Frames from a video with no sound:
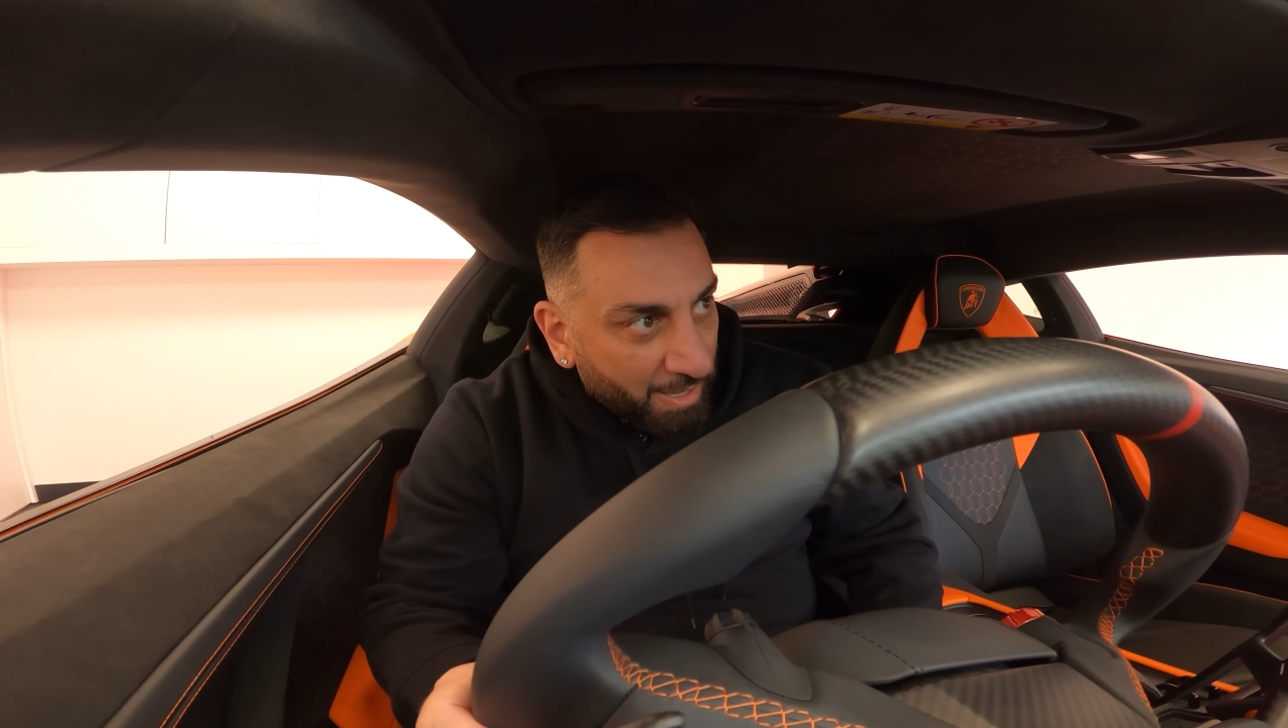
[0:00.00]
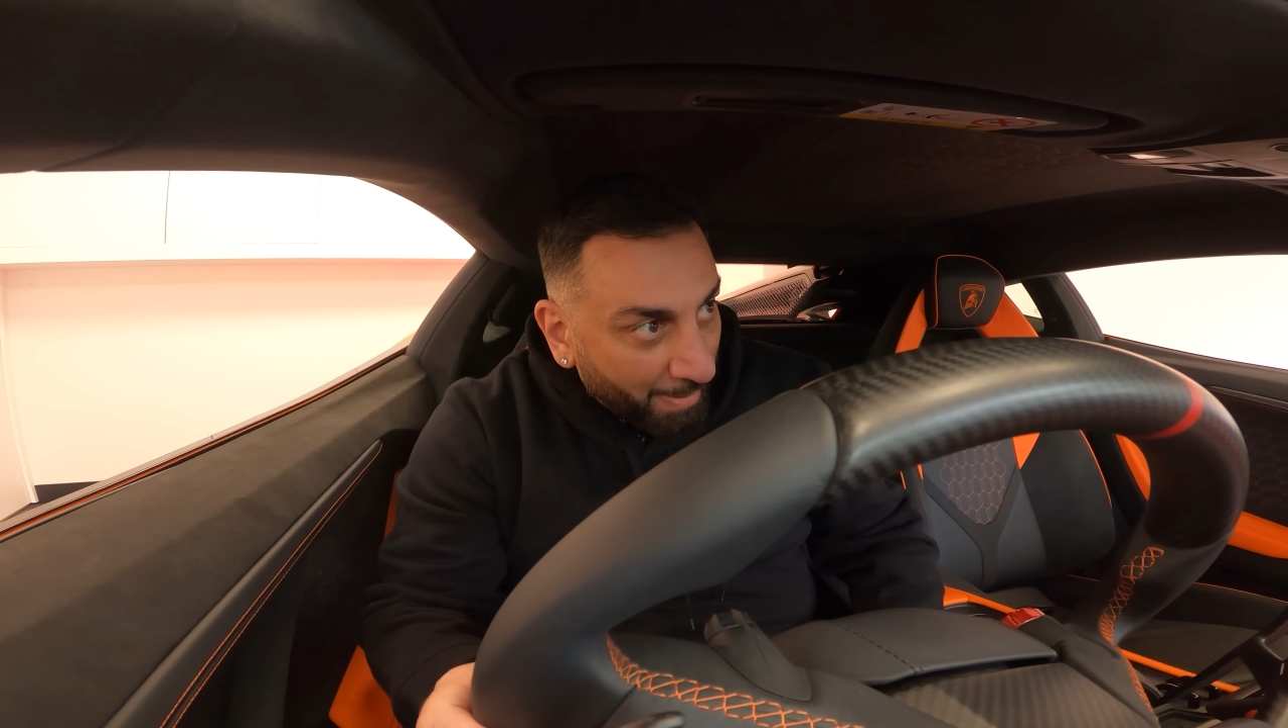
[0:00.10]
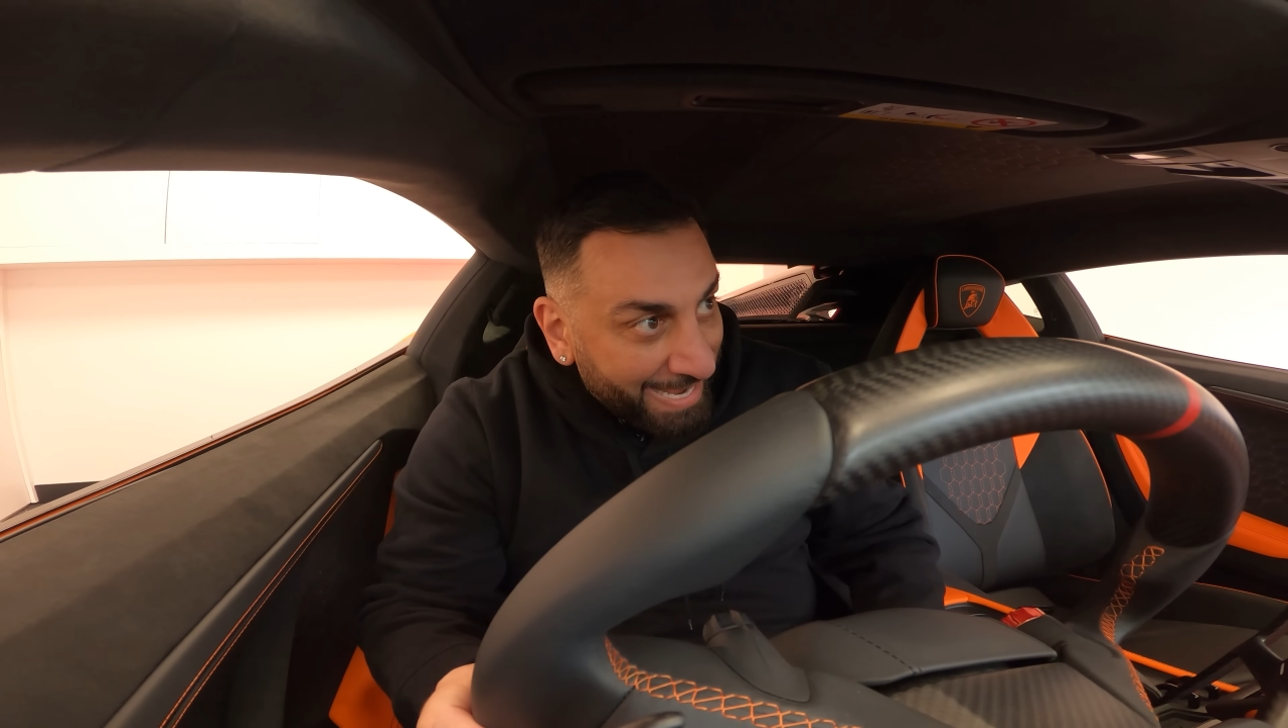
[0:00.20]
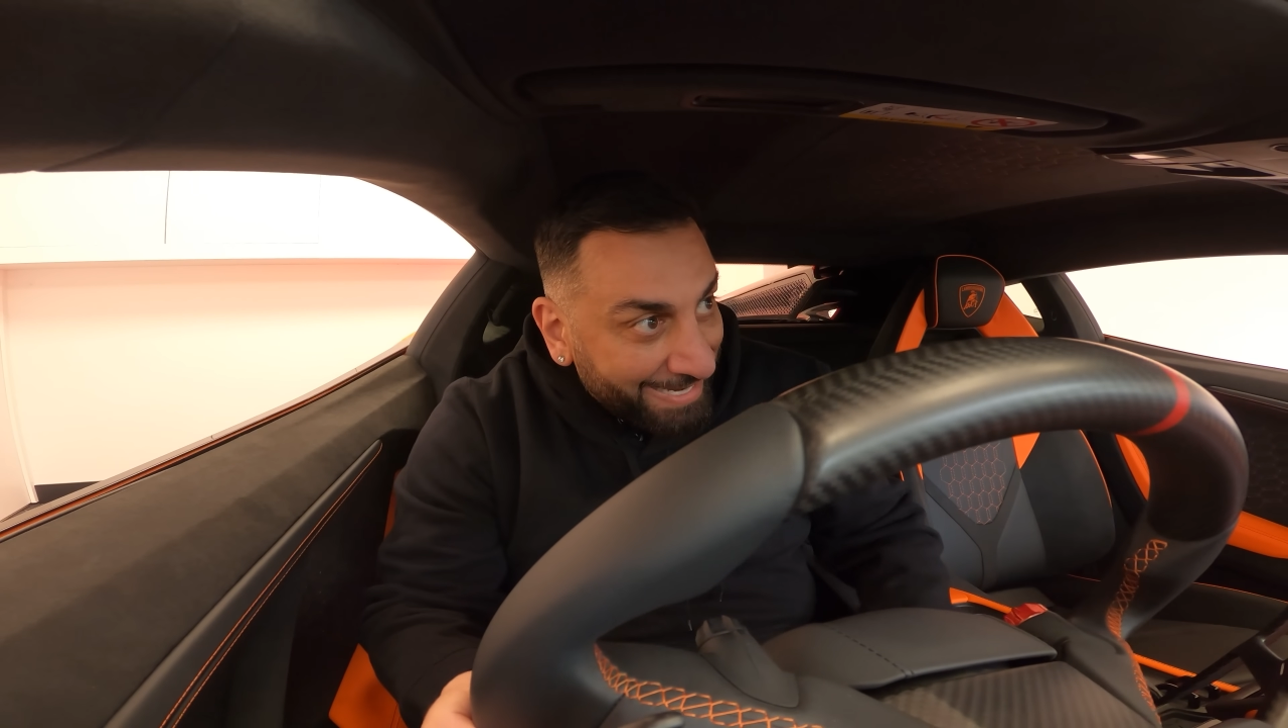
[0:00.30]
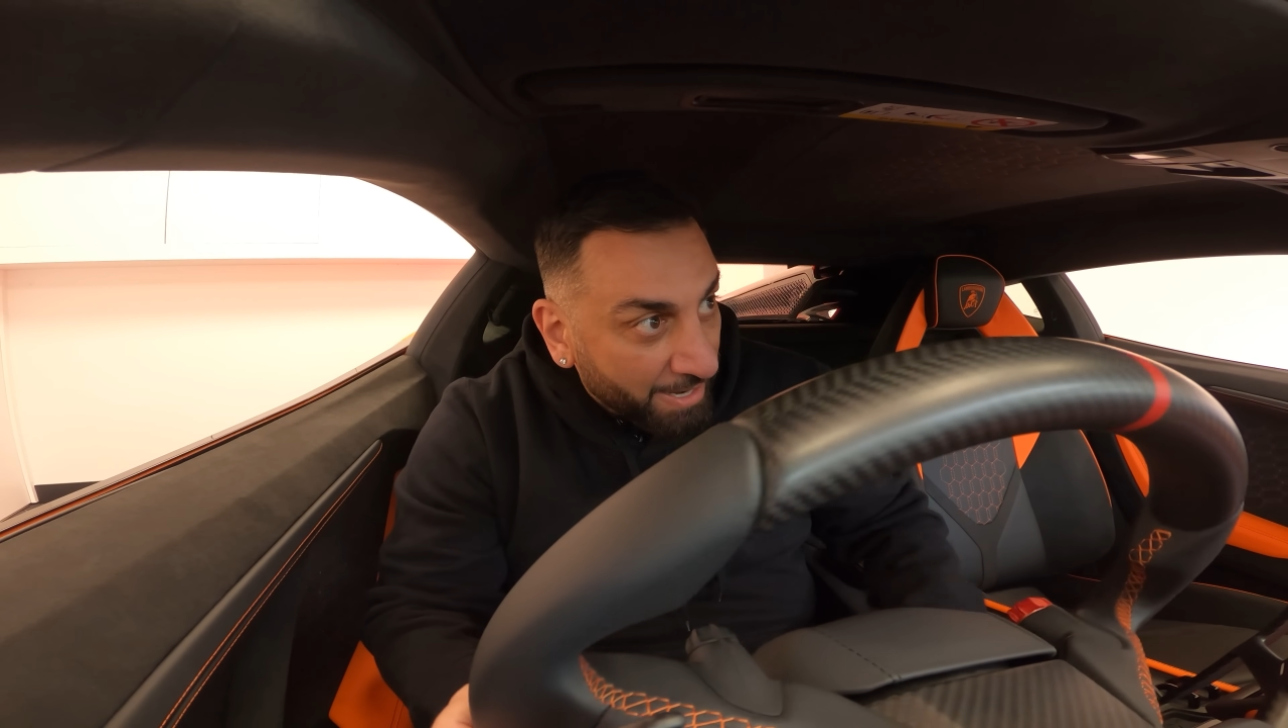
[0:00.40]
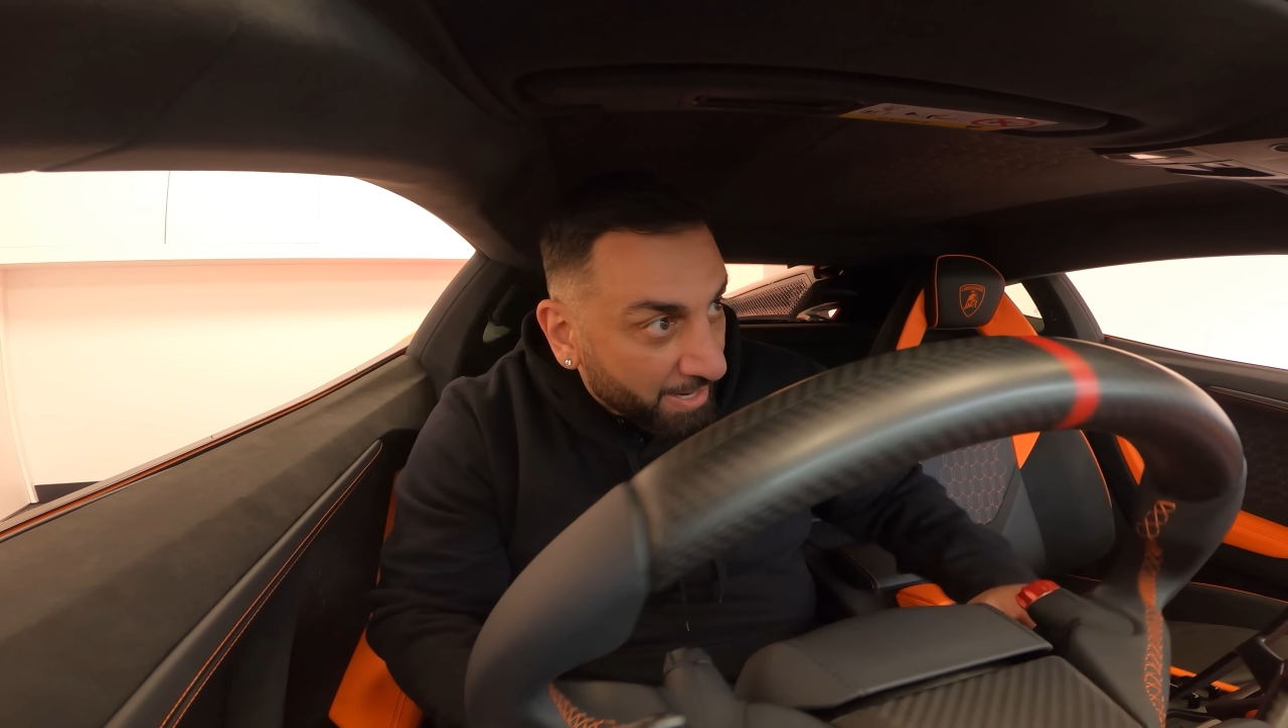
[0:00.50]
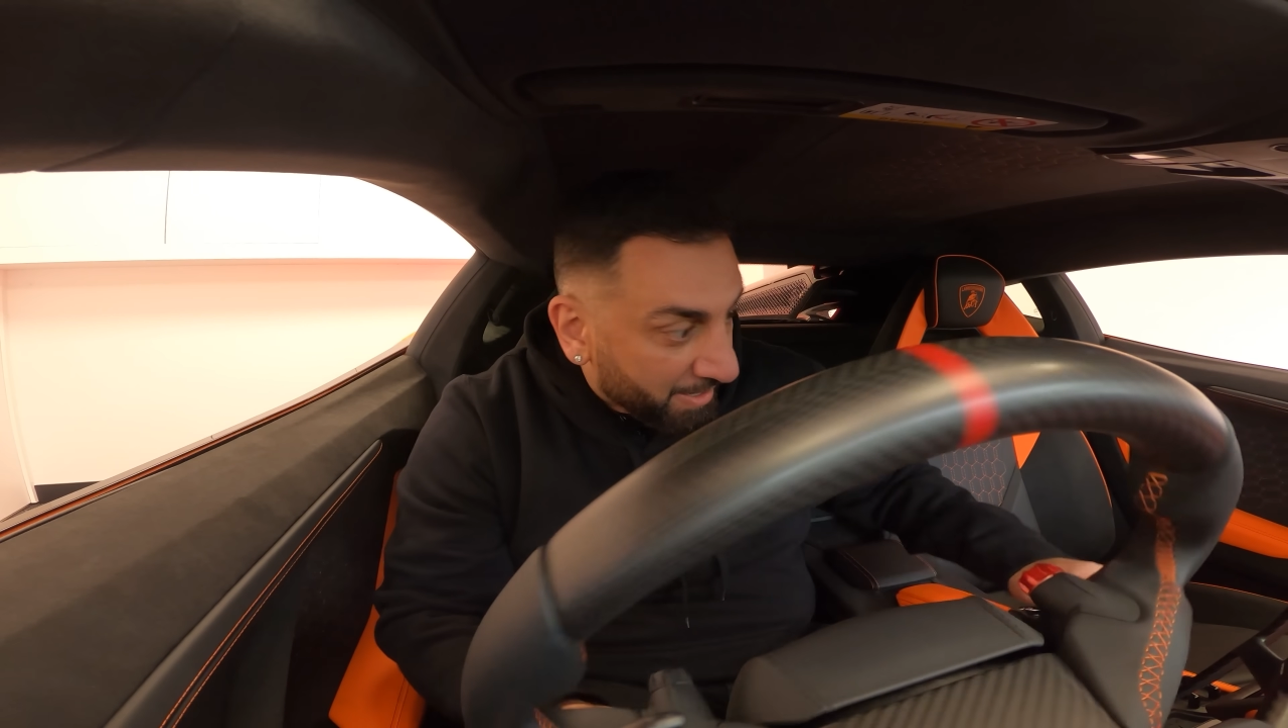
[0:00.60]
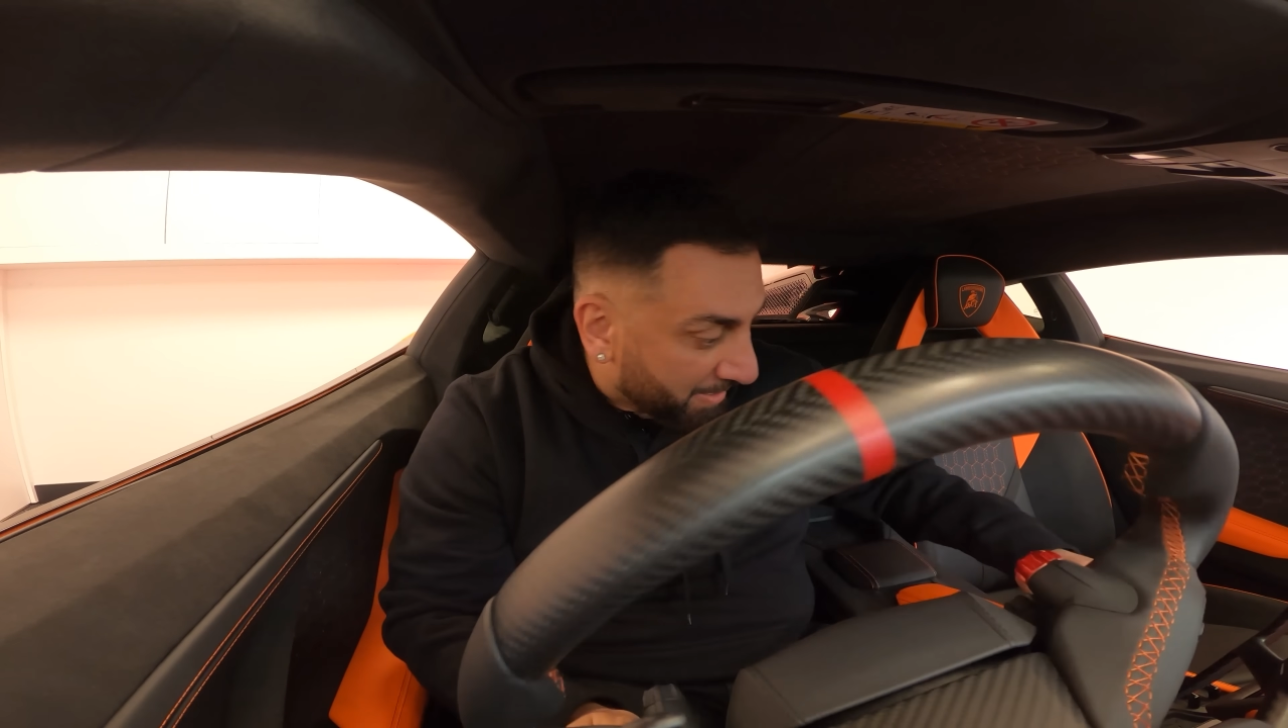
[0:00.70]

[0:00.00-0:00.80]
Am I in?